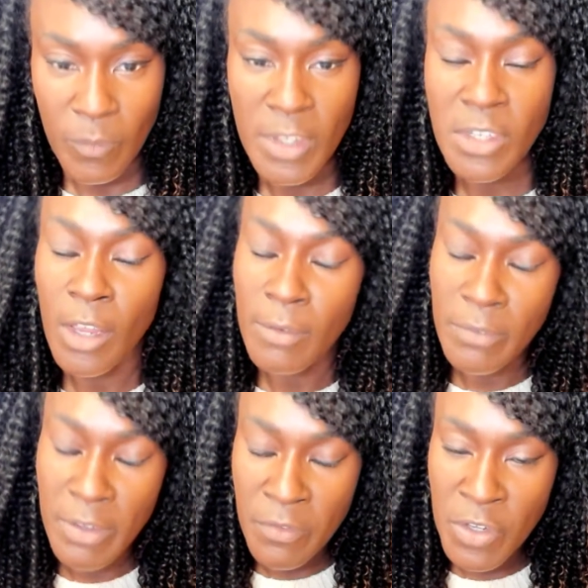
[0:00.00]
So hopefully
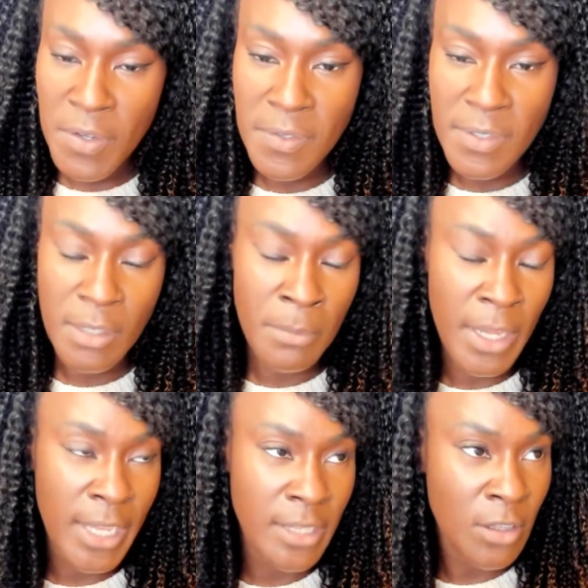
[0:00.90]
I've given you some
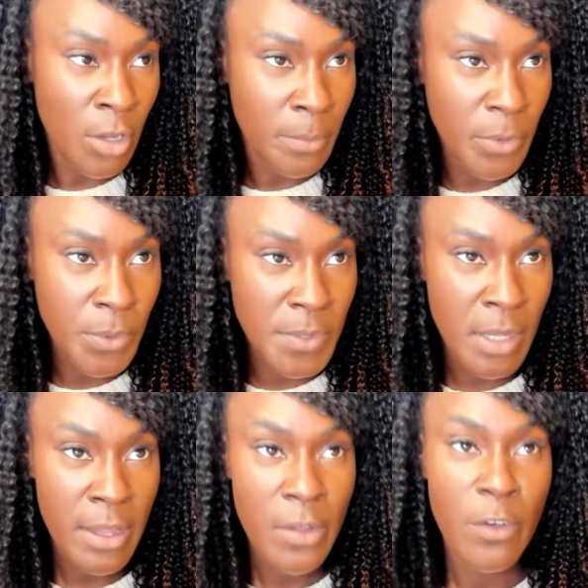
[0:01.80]

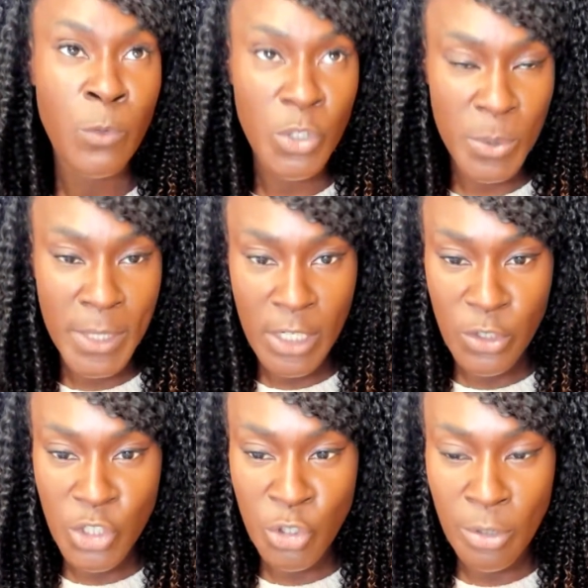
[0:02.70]
examples of what to
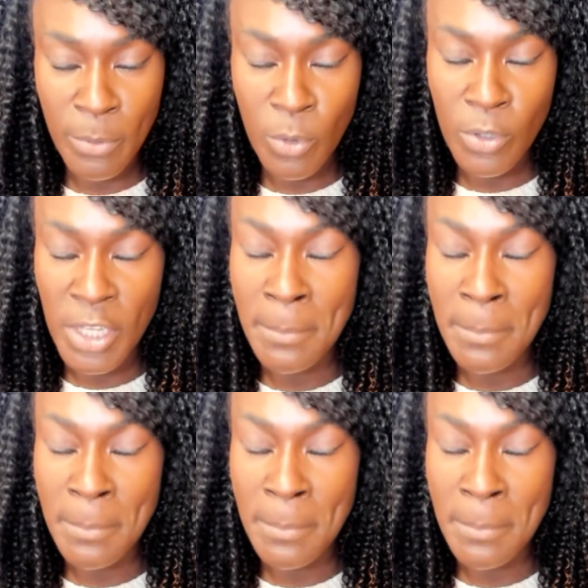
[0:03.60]
include in your report.